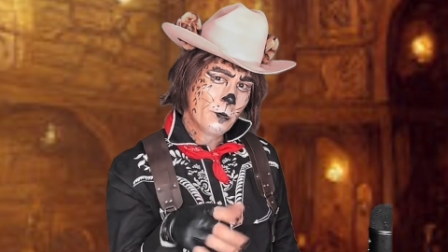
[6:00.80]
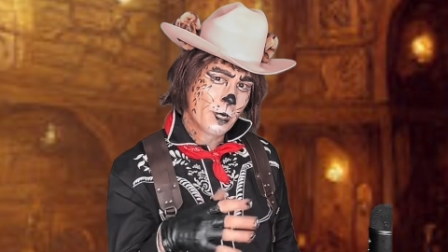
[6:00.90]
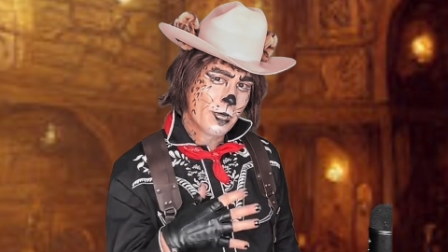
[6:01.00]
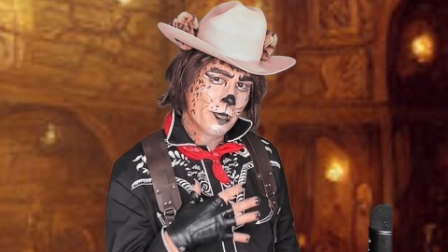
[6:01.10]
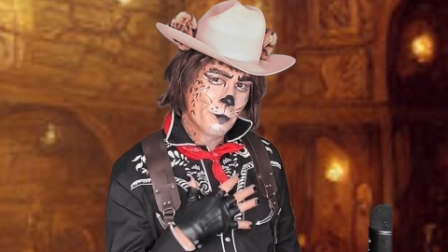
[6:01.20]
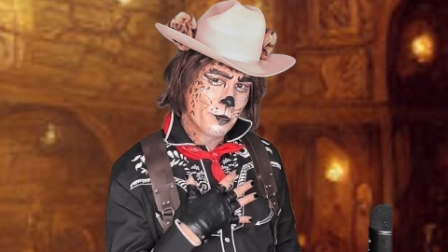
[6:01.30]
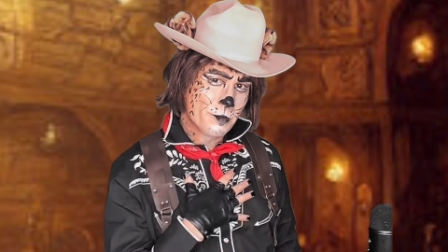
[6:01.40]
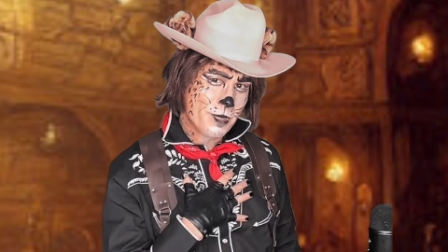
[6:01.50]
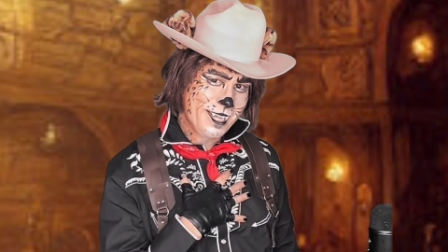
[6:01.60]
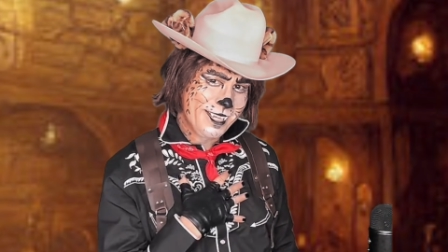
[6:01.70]
would have come
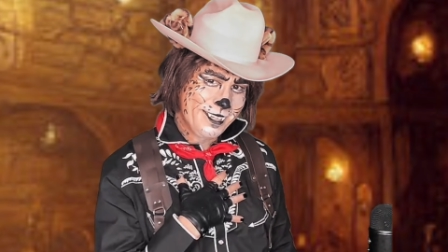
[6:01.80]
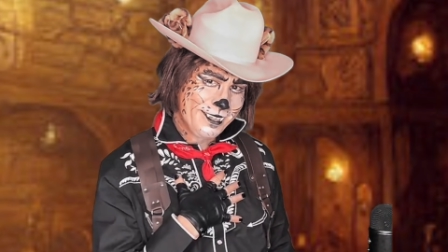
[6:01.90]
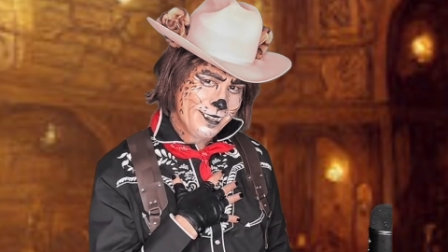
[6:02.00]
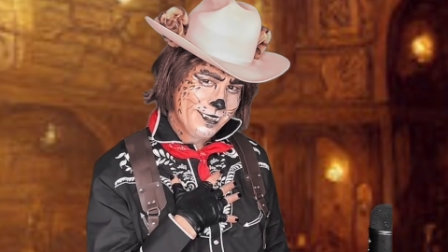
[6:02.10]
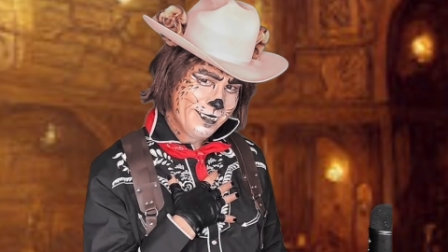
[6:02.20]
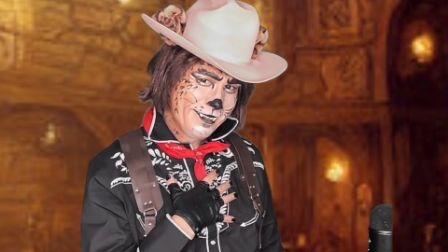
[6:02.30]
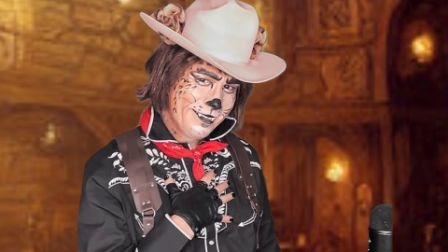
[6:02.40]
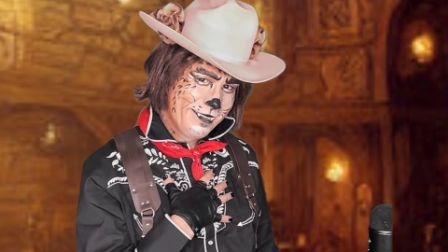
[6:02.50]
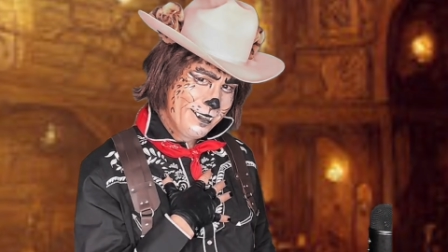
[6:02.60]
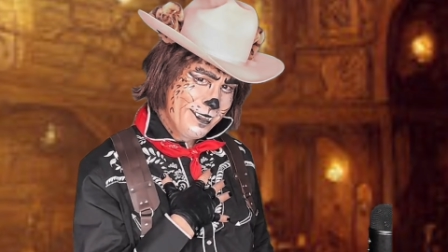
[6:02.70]
with me
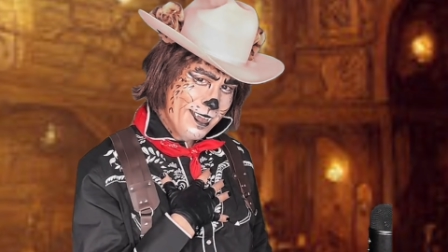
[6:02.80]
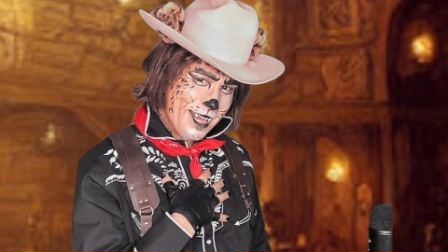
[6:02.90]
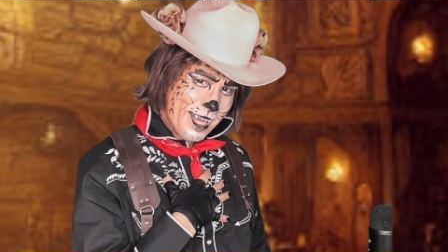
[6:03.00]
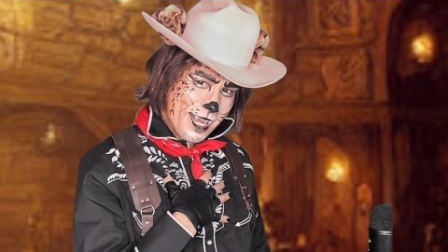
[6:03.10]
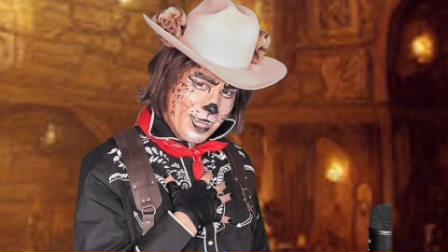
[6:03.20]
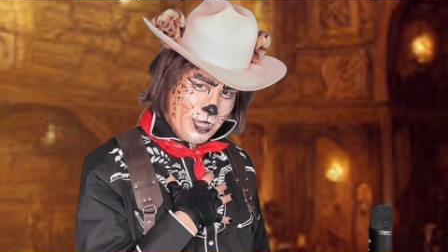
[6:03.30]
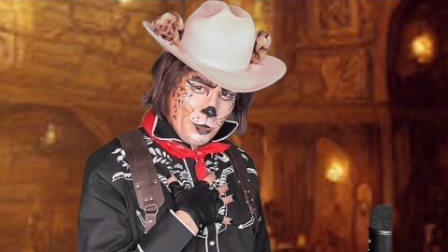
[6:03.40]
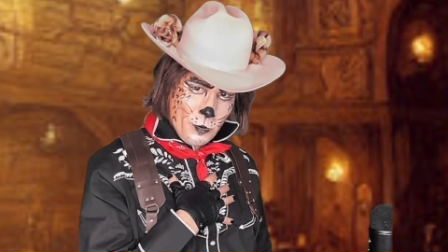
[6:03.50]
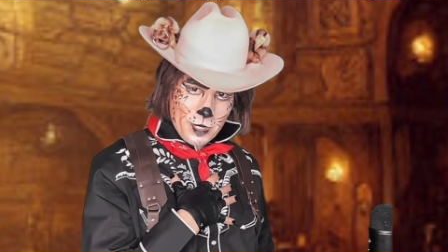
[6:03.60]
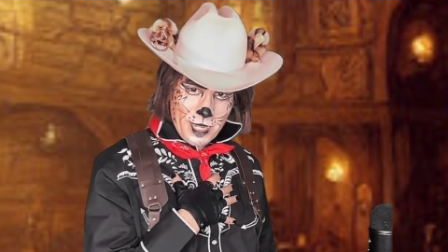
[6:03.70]
and
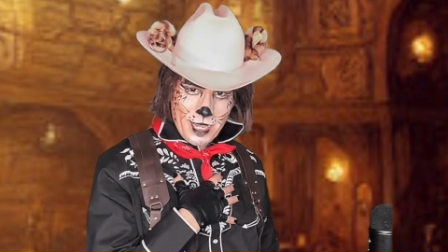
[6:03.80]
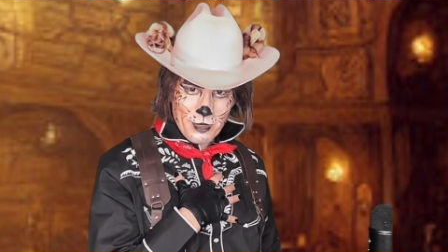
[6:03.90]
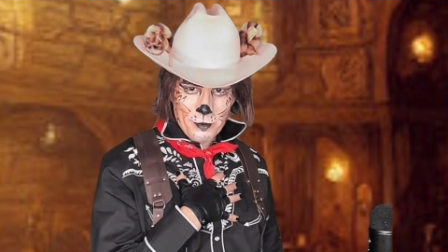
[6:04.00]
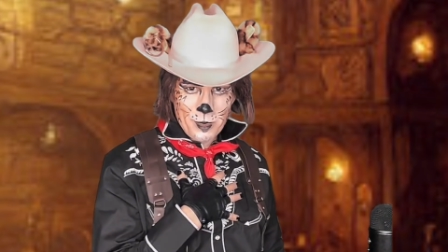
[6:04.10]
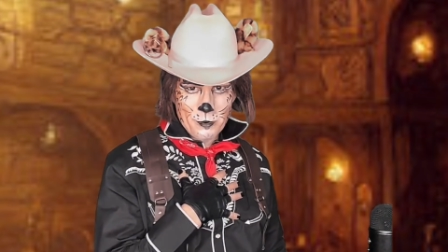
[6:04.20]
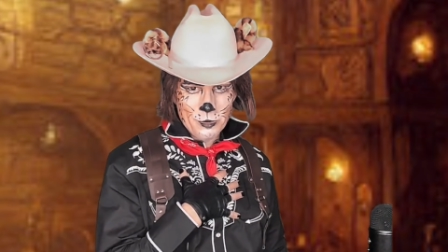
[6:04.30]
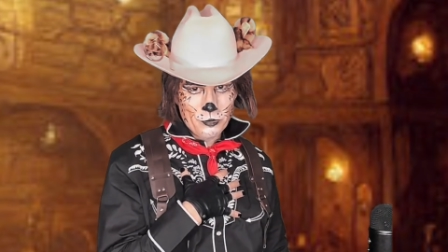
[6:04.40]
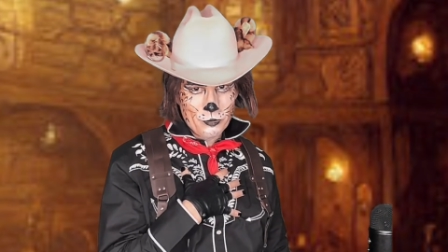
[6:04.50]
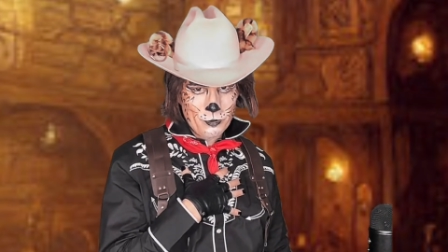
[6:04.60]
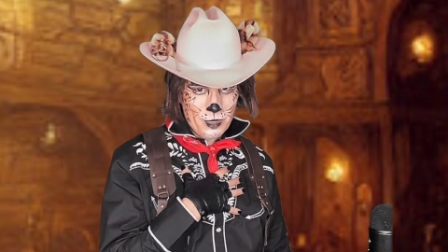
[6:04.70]
you would have helped me
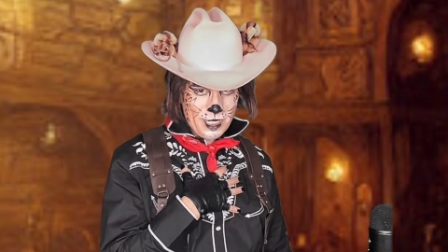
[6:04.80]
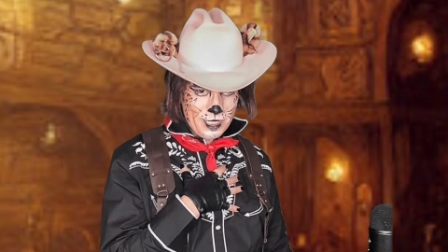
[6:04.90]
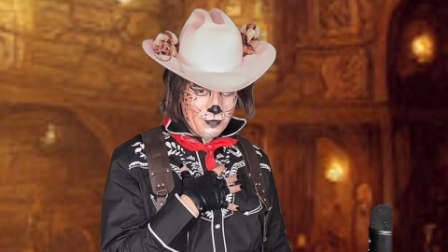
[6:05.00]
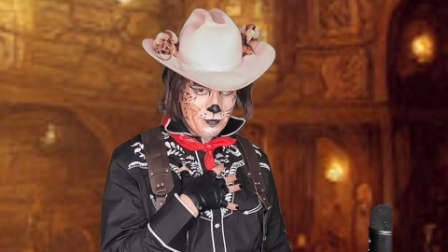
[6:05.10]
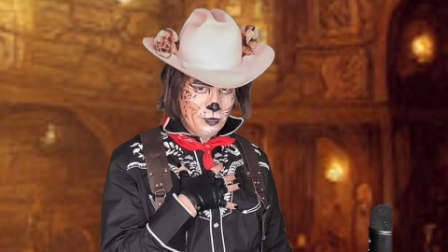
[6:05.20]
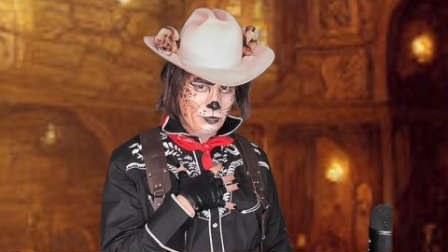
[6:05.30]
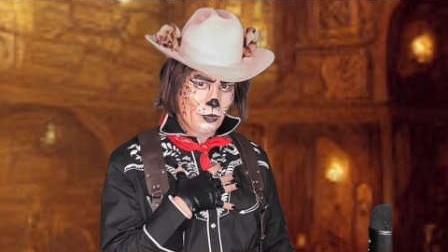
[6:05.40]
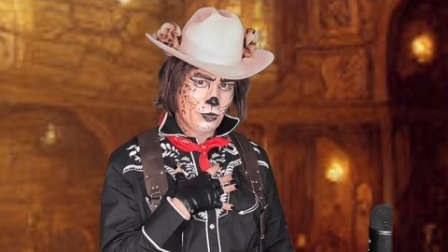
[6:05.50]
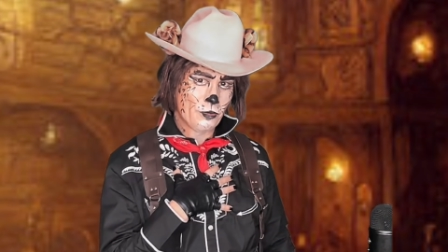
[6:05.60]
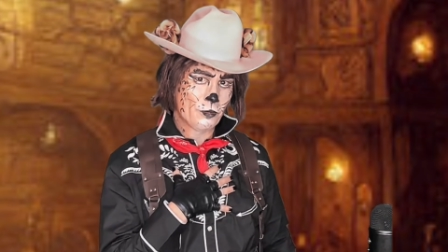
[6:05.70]
retrieve this
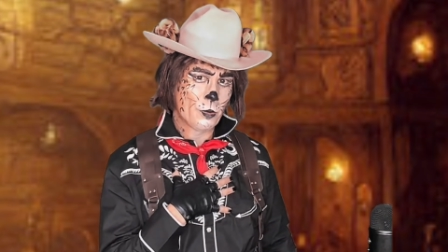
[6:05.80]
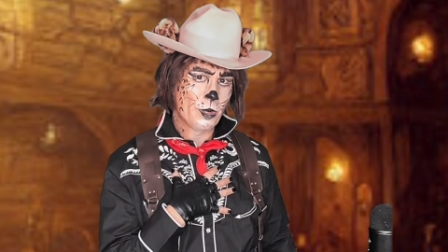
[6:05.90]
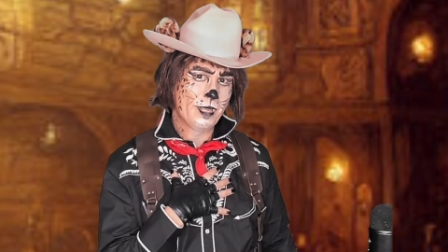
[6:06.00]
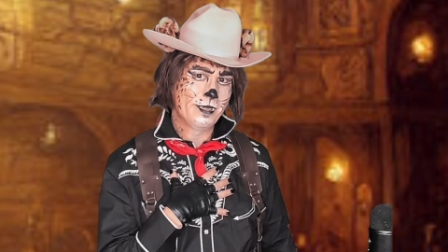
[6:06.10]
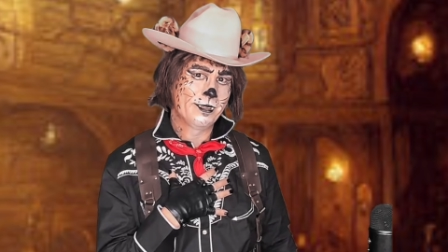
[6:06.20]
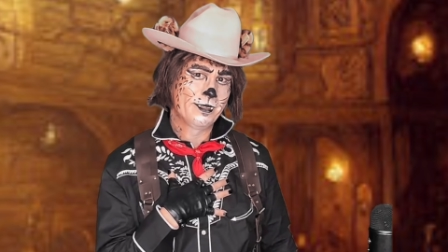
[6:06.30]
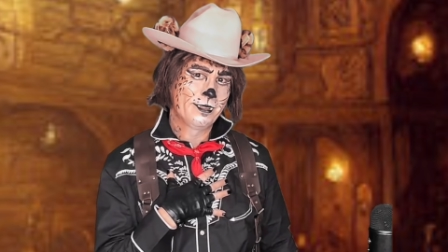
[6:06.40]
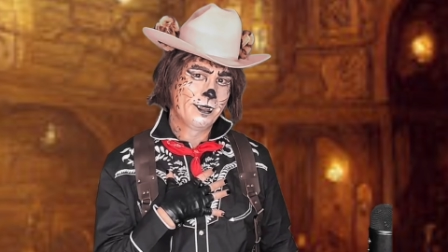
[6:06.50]
curse breaker